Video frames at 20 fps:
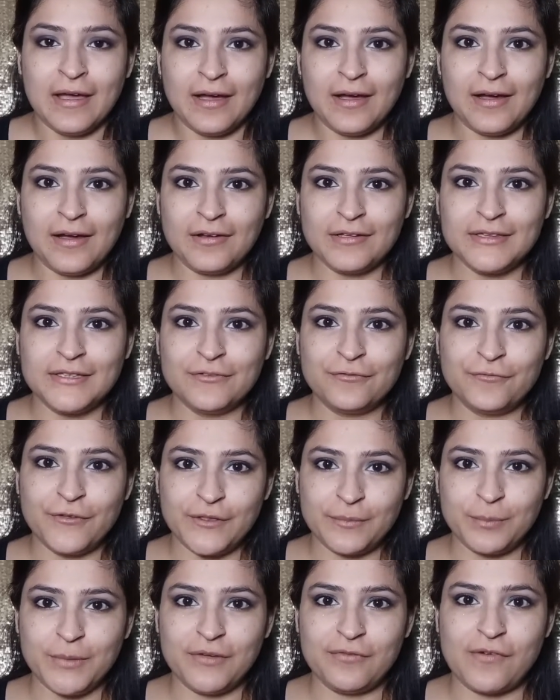the
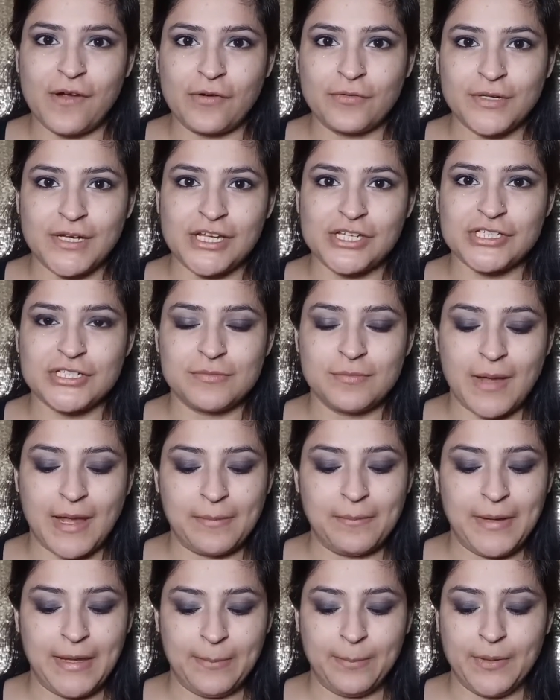Fit Me foundation
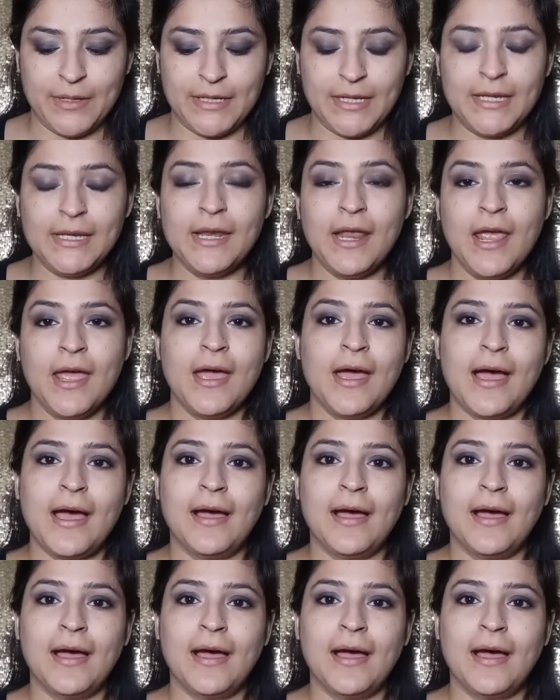by Maybelline.